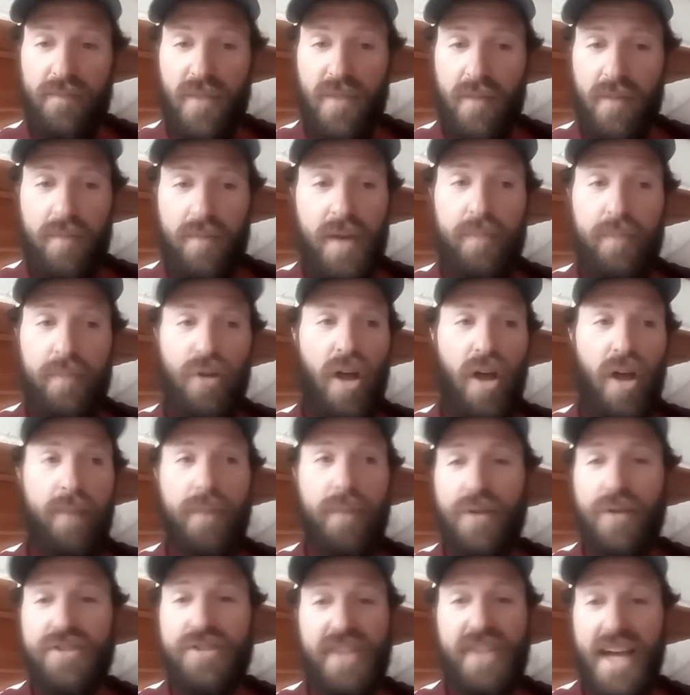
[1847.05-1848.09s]
people on
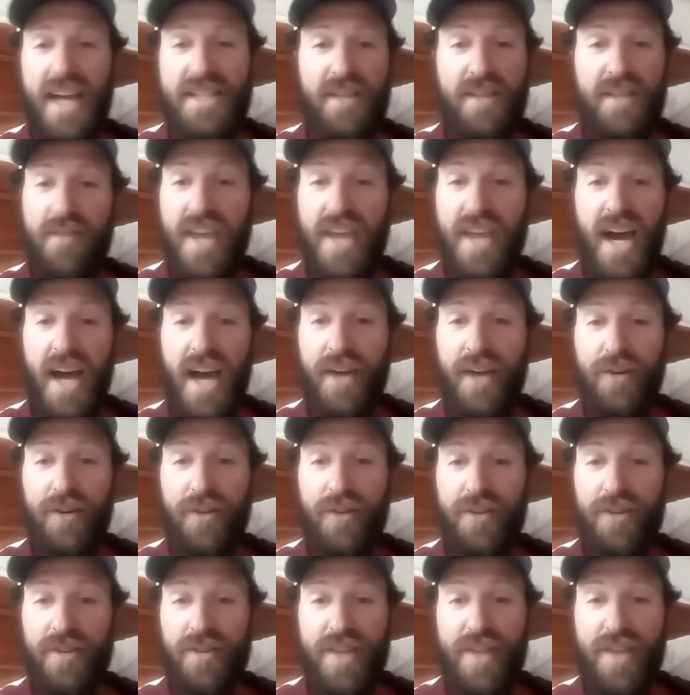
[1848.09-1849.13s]
both sides of the
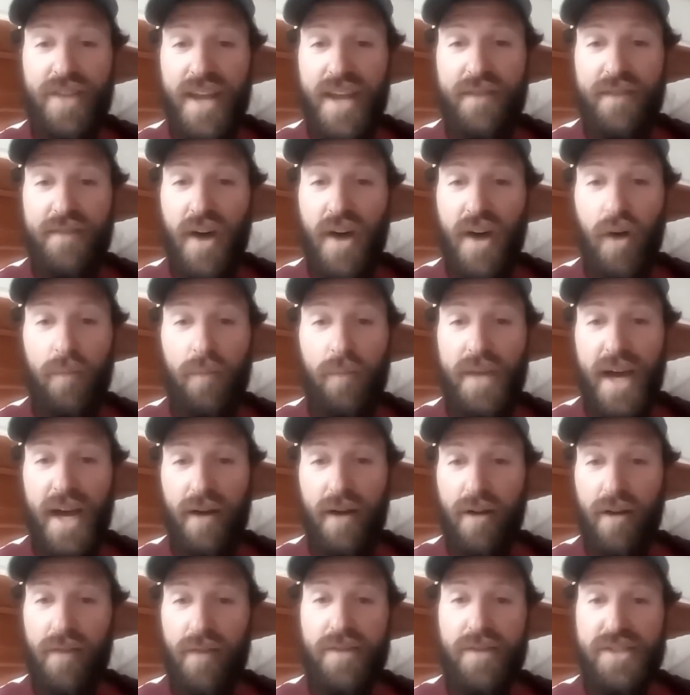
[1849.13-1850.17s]
aisle that have helped me
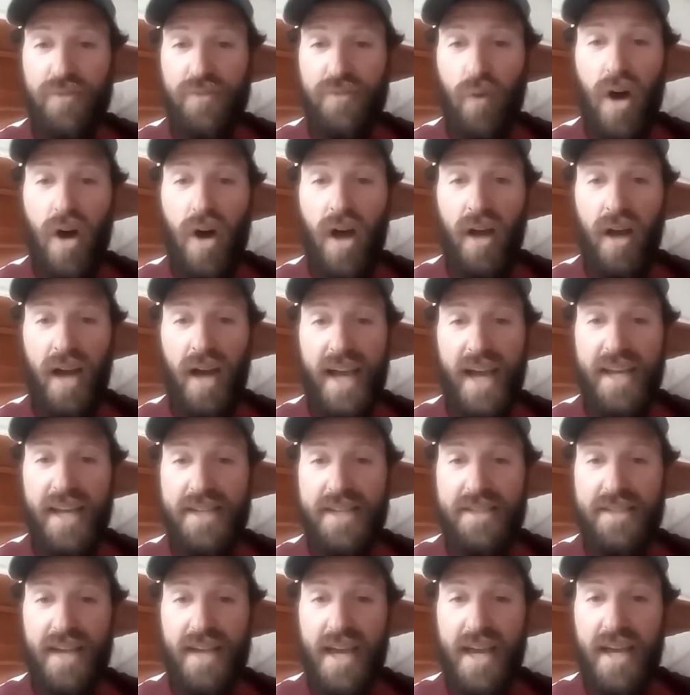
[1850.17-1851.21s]
out on this walk. I
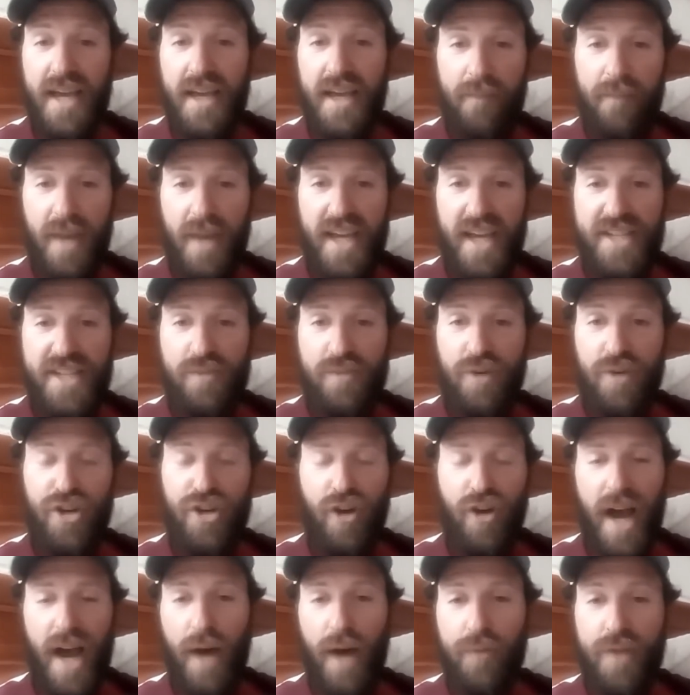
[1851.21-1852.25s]
guess I, I guess when
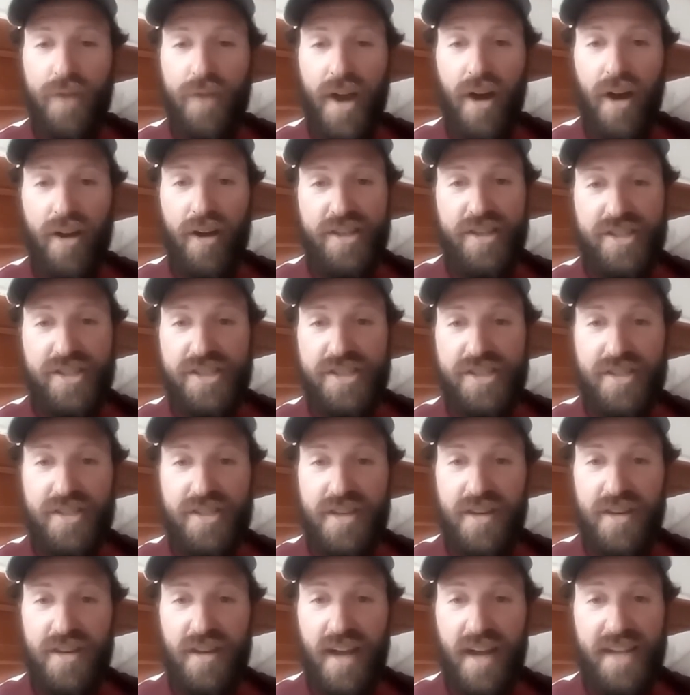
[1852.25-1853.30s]
you're out there, it
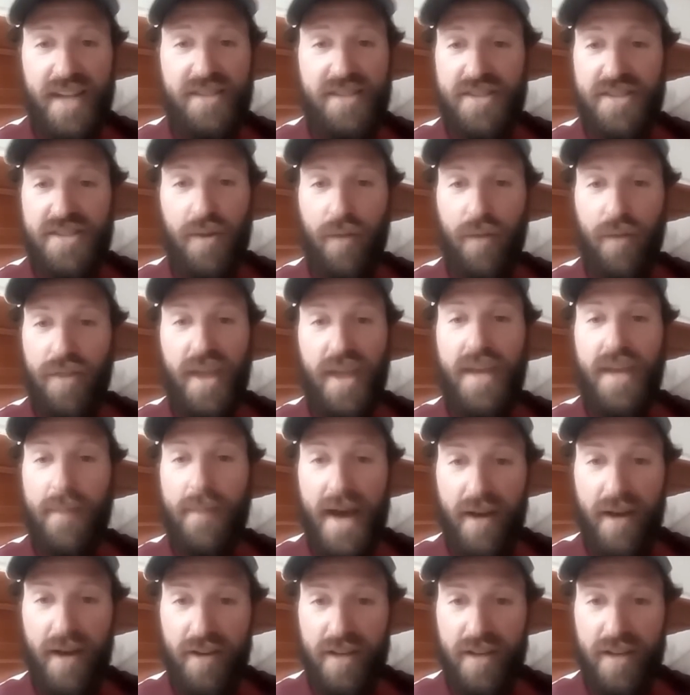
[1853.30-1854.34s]
just, I just don't think
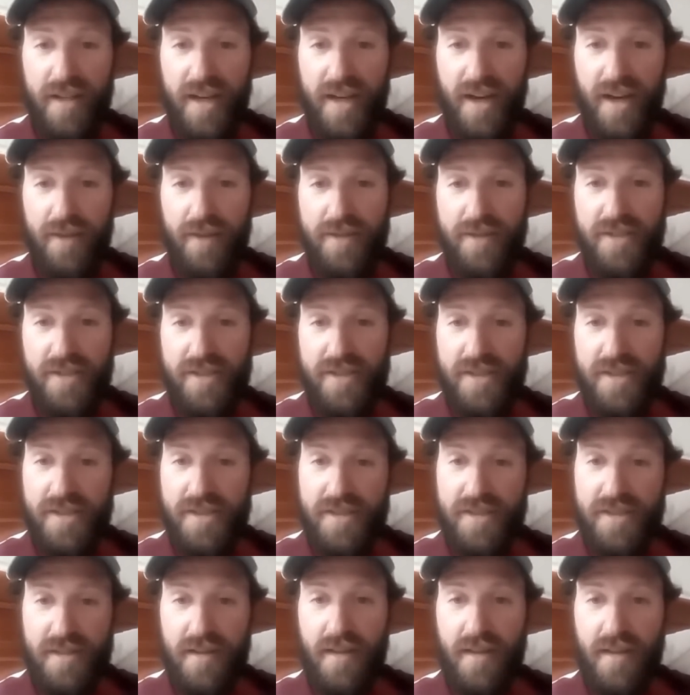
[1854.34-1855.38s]
about it. You know, it's yeah.
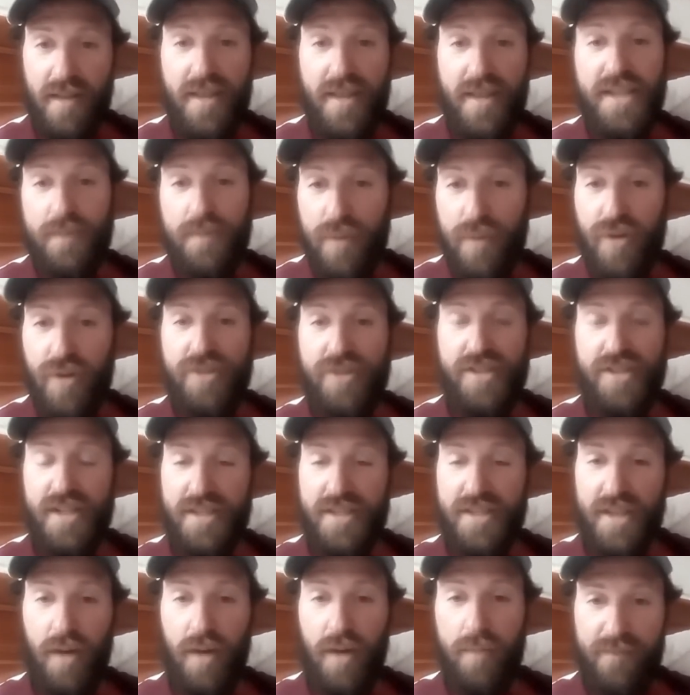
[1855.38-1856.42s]
just, this person
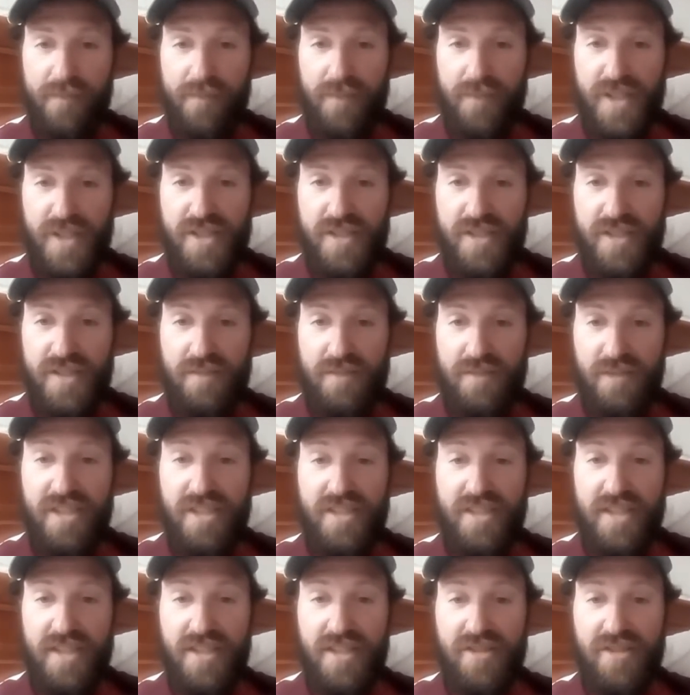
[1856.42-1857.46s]
is helping, which is, which
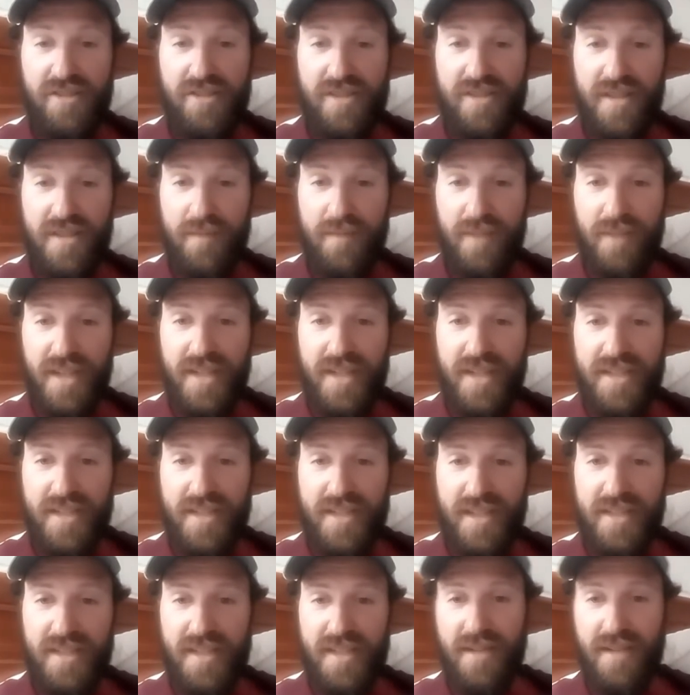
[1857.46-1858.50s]
is interesting because
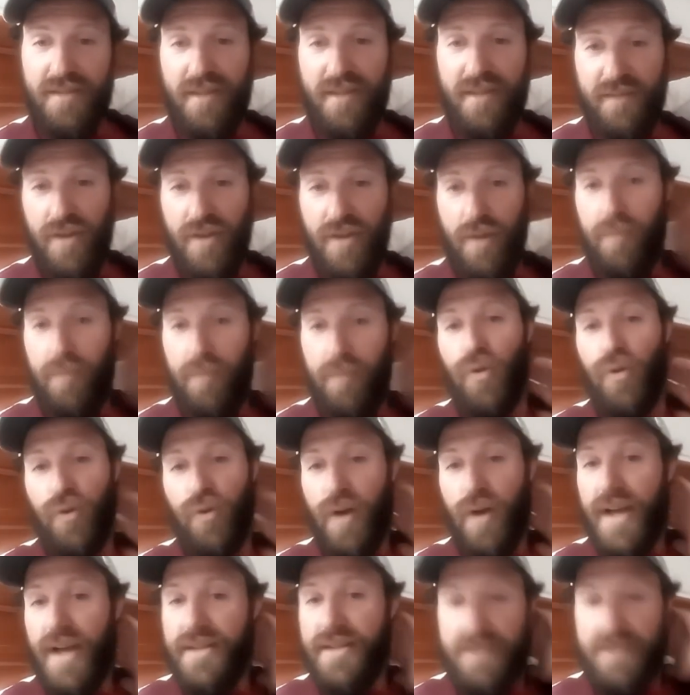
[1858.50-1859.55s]
it is a very
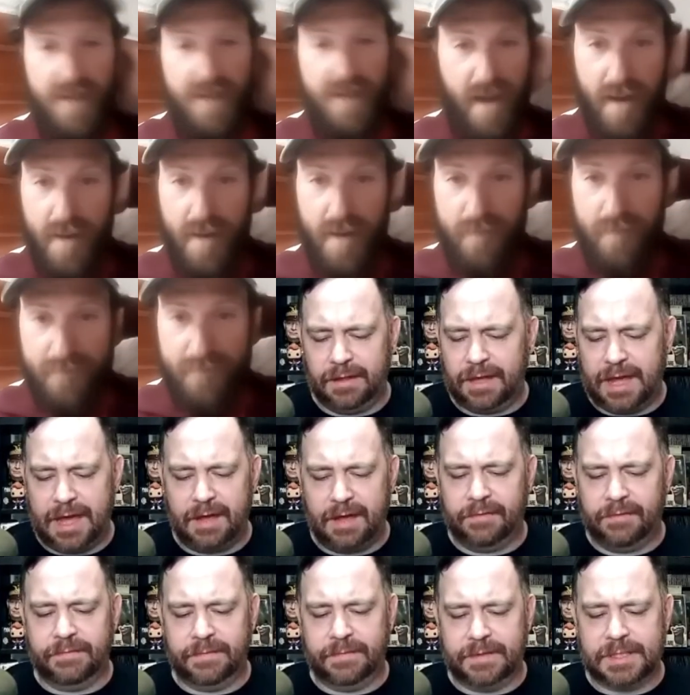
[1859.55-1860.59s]
polarized time.
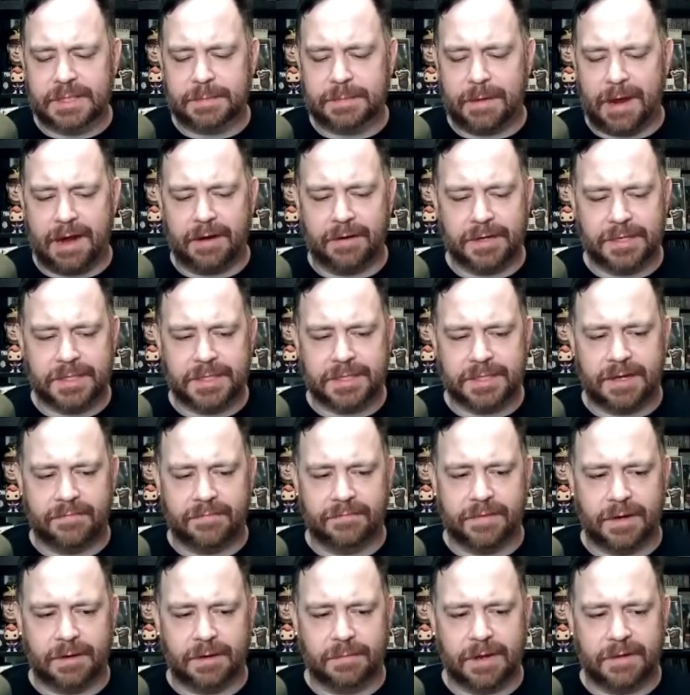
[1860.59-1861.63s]
Hell of inspiring
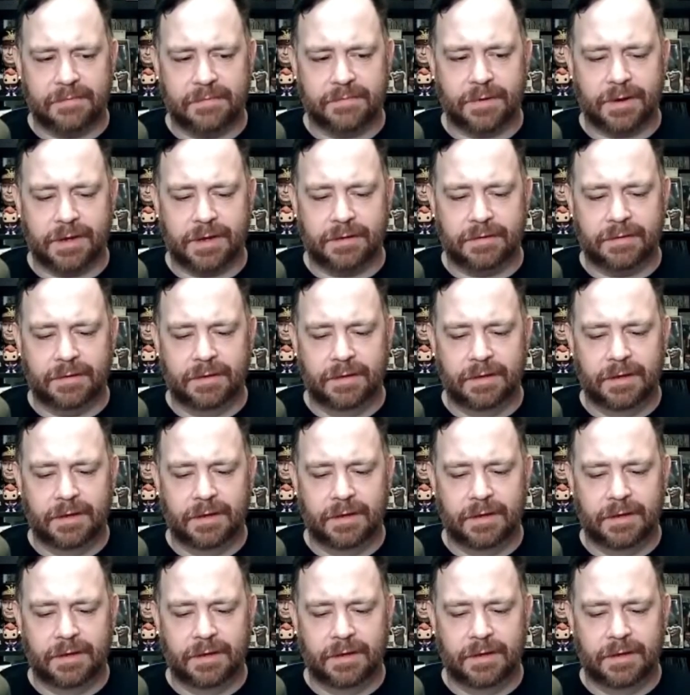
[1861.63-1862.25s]
stuff there, my friend.